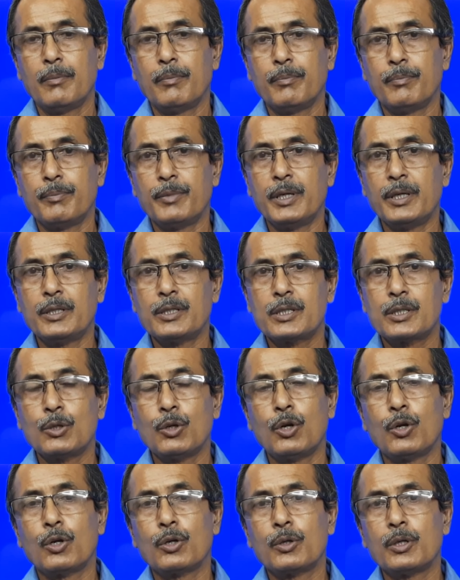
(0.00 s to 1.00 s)
Means he
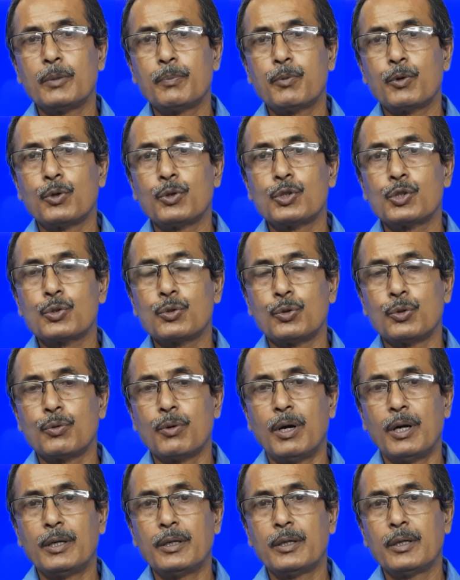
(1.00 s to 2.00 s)
will only produce good
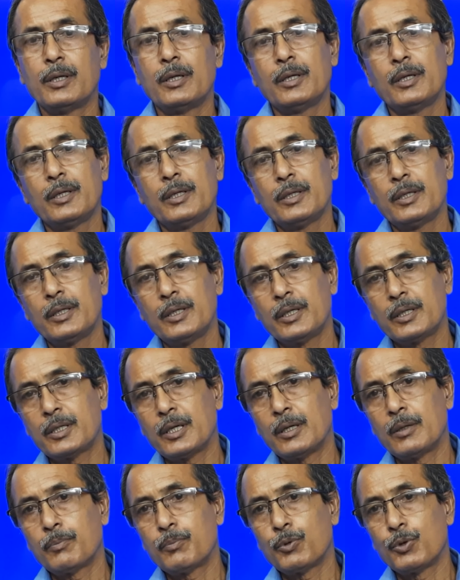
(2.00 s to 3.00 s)
one. He
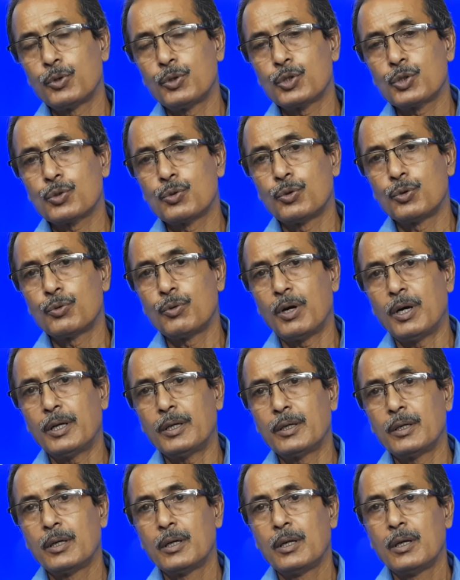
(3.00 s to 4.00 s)
can produce good
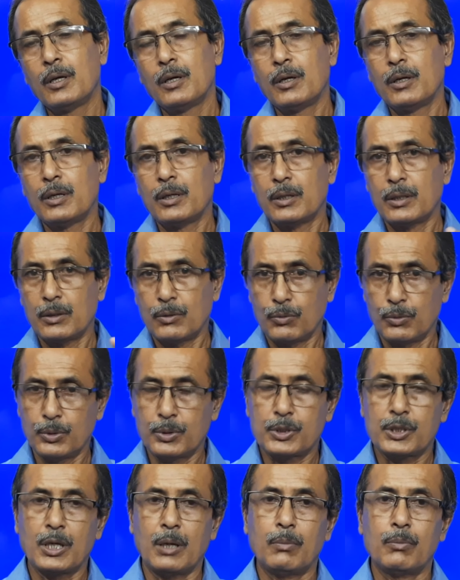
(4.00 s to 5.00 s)
one
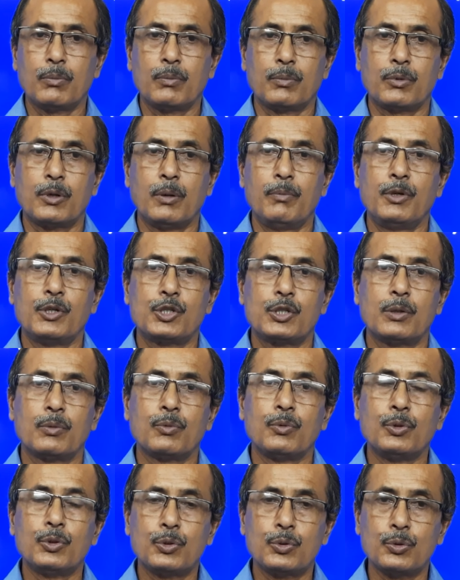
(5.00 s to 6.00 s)
with some combination
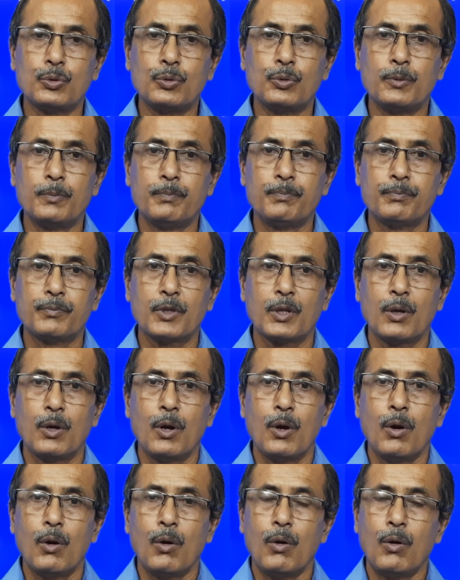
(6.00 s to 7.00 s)
of good two.
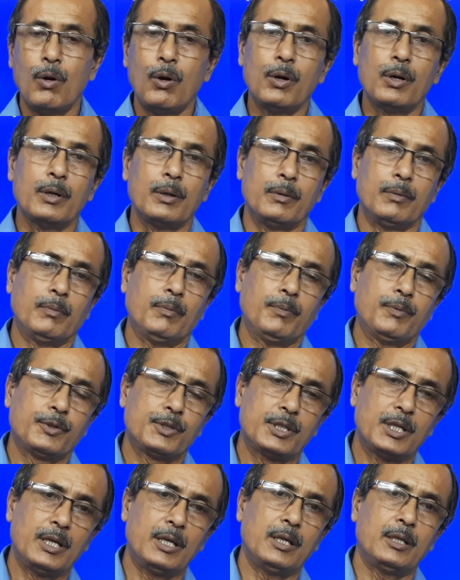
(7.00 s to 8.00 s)
Or
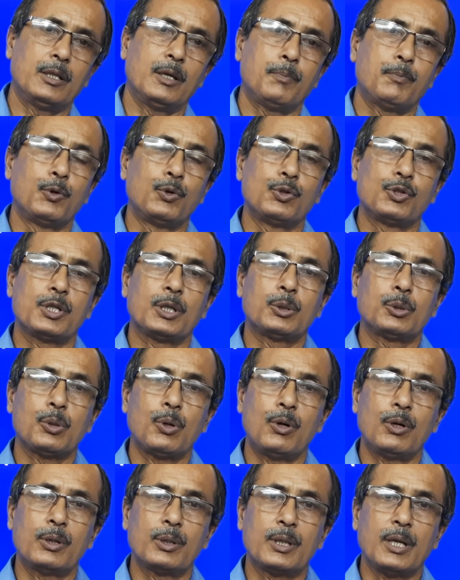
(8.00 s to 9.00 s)
say the producer
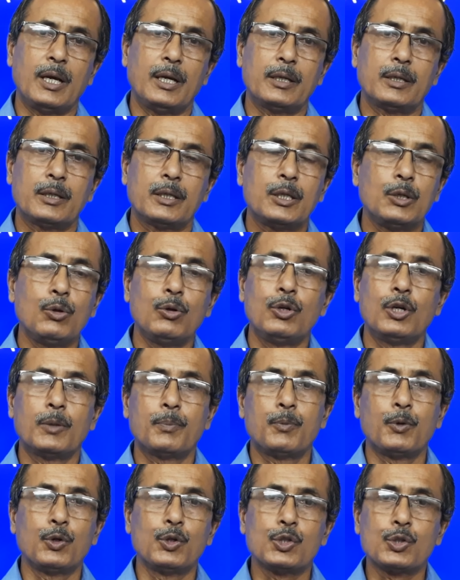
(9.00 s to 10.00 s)
thought that he will
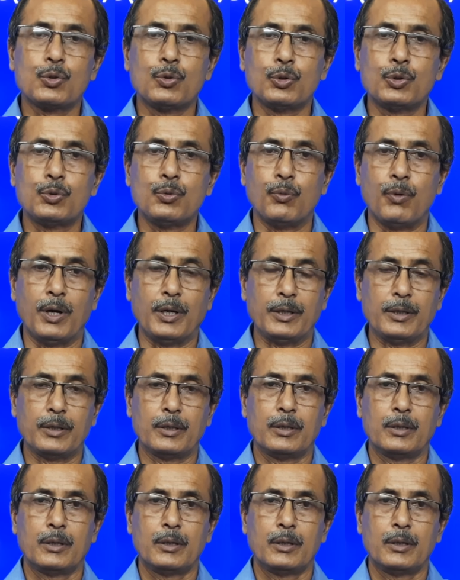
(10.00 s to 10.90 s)
not produce good one.